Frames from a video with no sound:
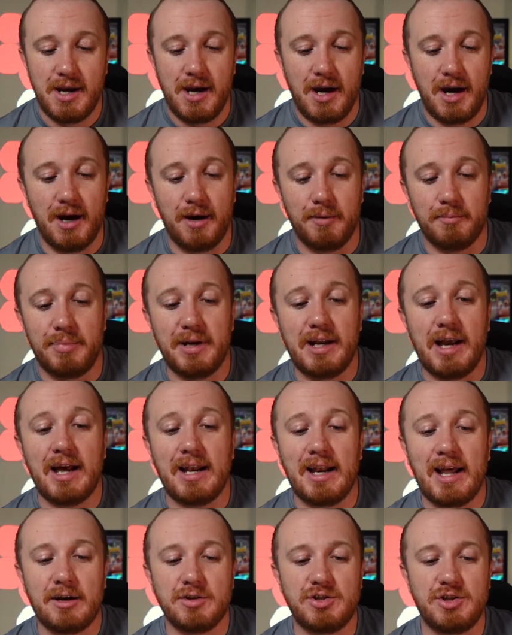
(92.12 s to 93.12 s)
but it
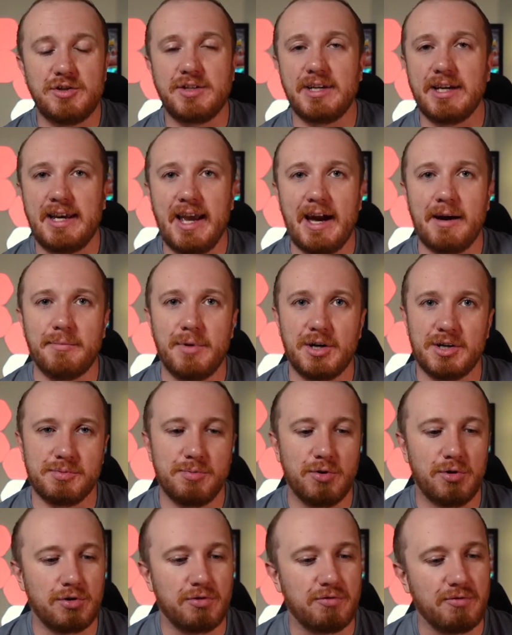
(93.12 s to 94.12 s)
allows you to get much
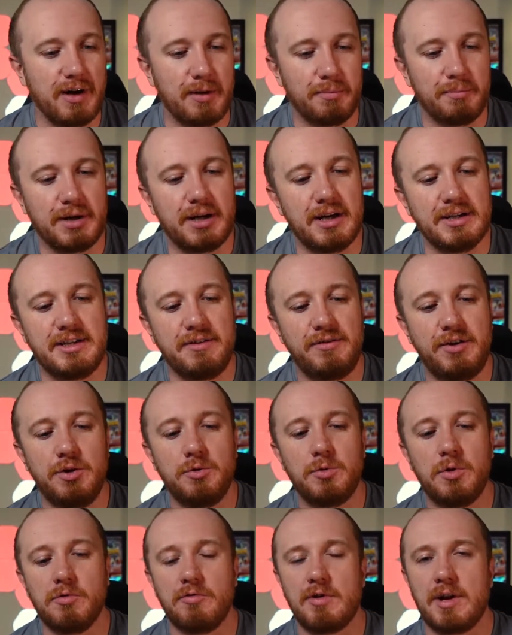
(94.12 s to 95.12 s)
more grip, because if you
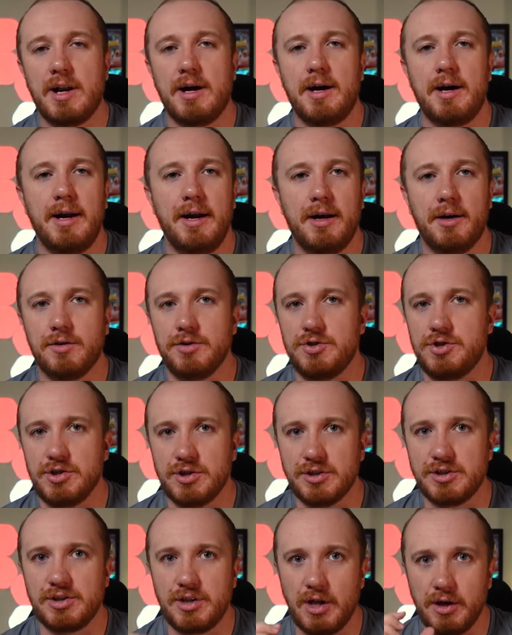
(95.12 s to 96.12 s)
were relying on
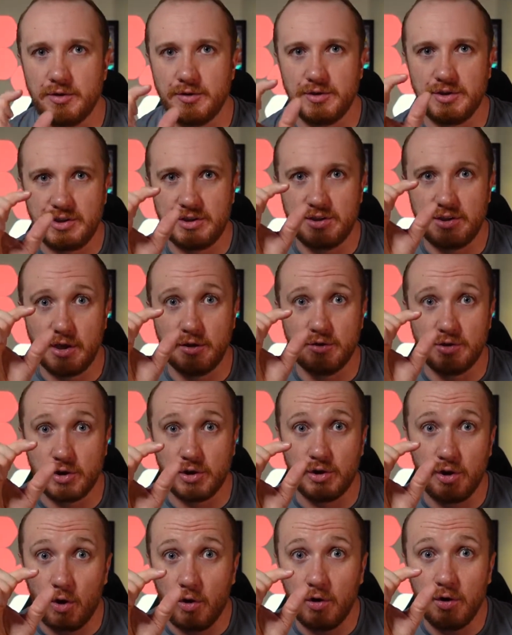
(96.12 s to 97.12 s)
just those
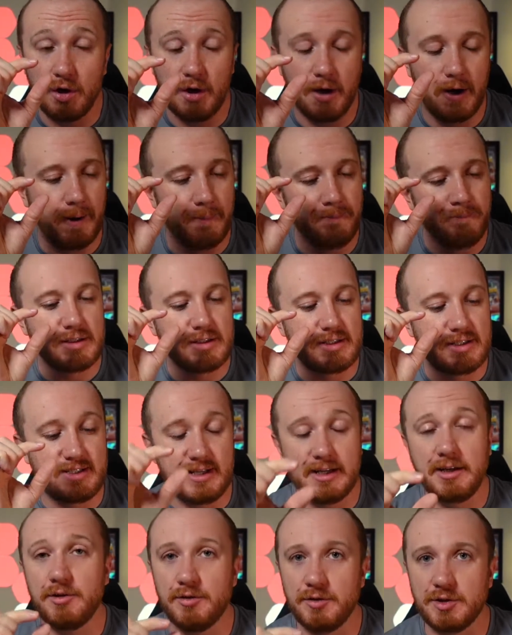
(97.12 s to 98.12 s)
longer
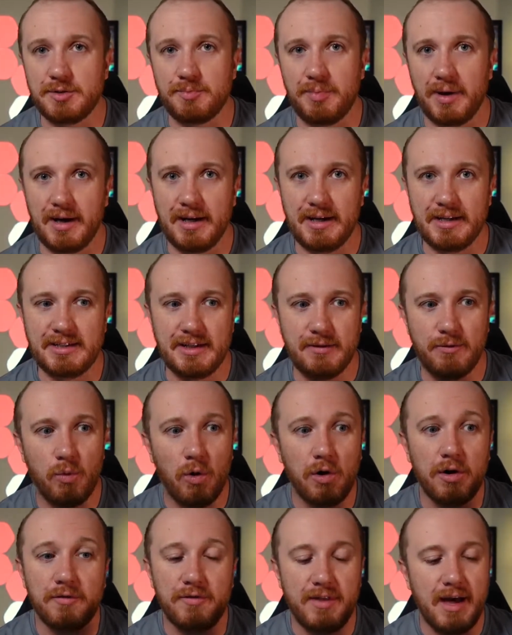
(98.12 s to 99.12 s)
single spikes, if
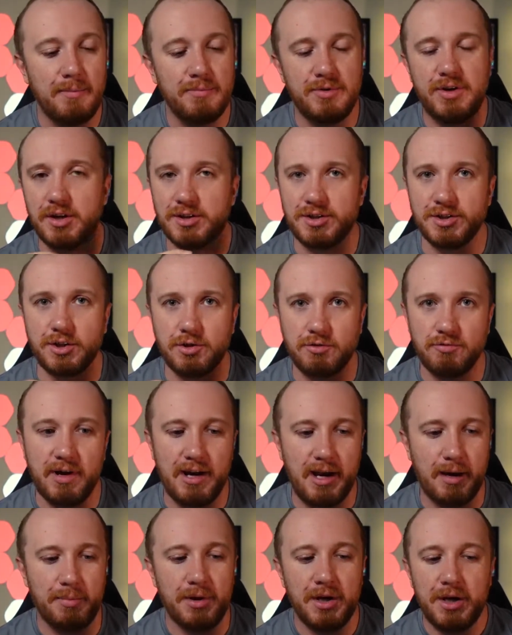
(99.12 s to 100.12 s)
one of them doesn't
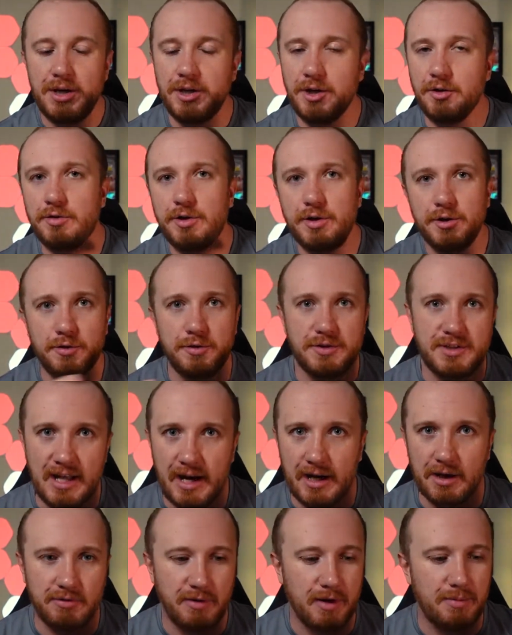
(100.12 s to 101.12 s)
grip, you lose
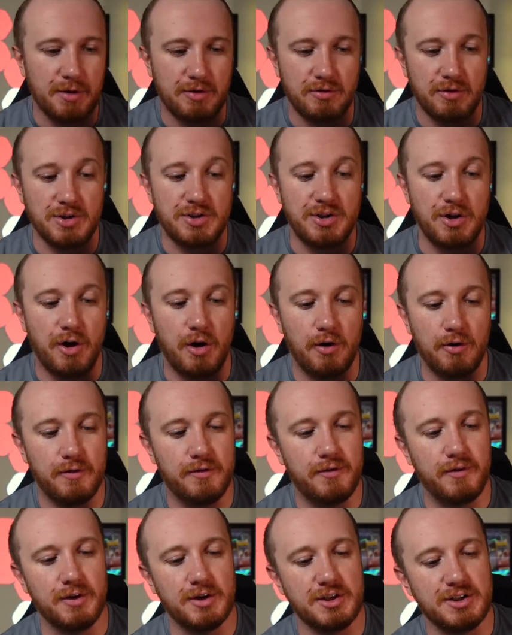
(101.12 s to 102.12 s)
that grip across your whole
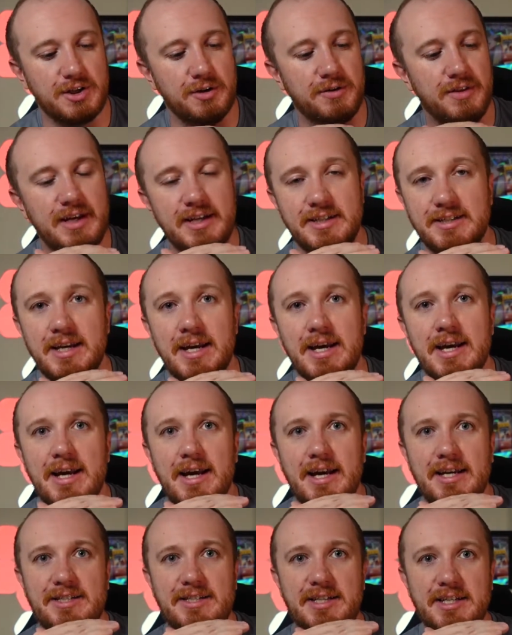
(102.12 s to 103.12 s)
foot. So this
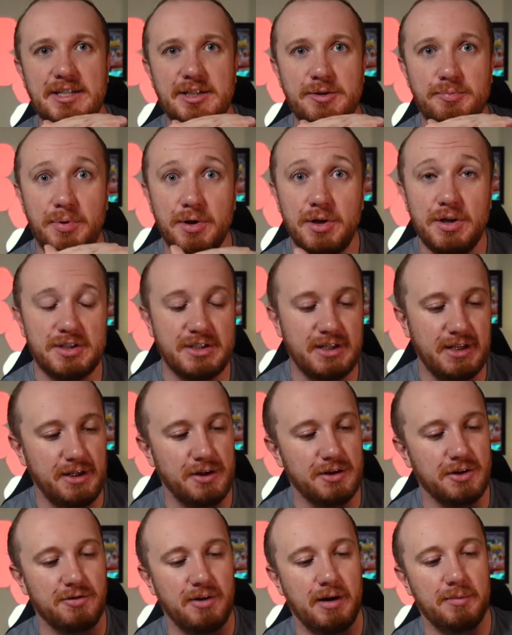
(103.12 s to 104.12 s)
is dispersing
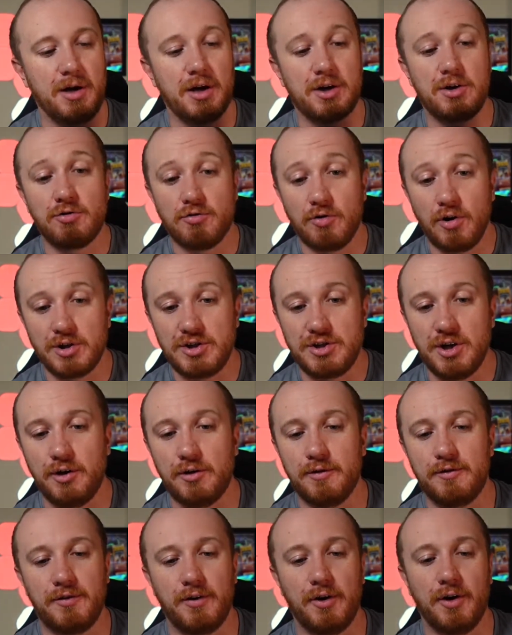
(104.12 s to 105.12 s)
your grip across your
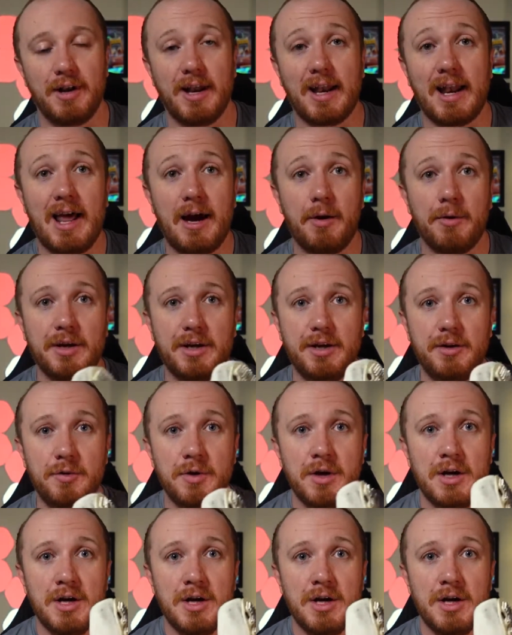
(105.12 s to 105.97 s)
whole foot and allowing you